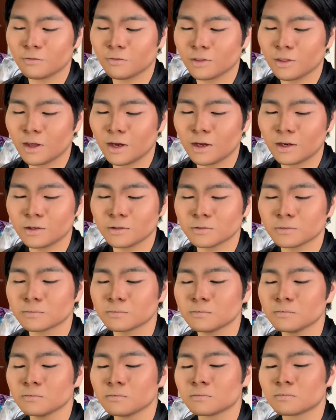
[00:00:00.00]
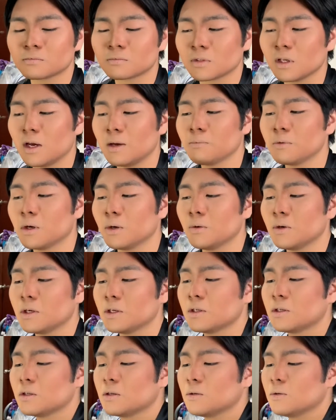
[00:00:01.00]
Then I'm going
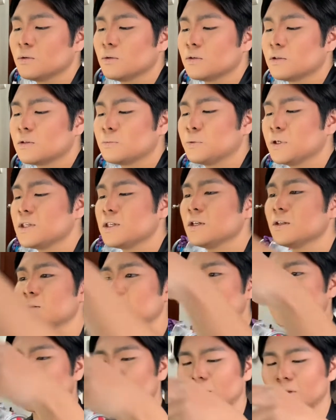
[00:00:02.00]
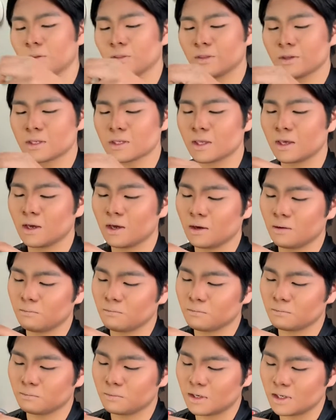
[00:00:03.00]
to spritz it with the
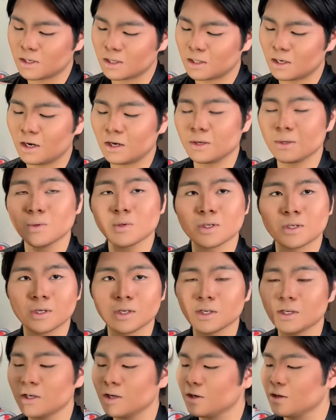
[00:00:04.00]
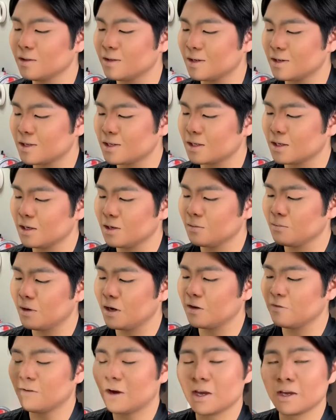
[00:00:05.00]
same mist that I used earlier, the Skin
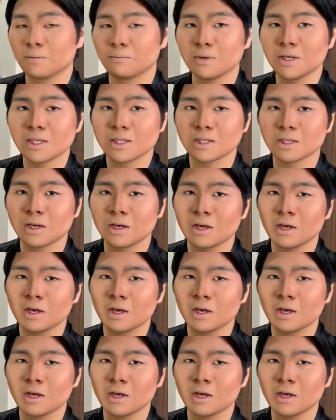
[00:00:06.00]
Mattifying Mist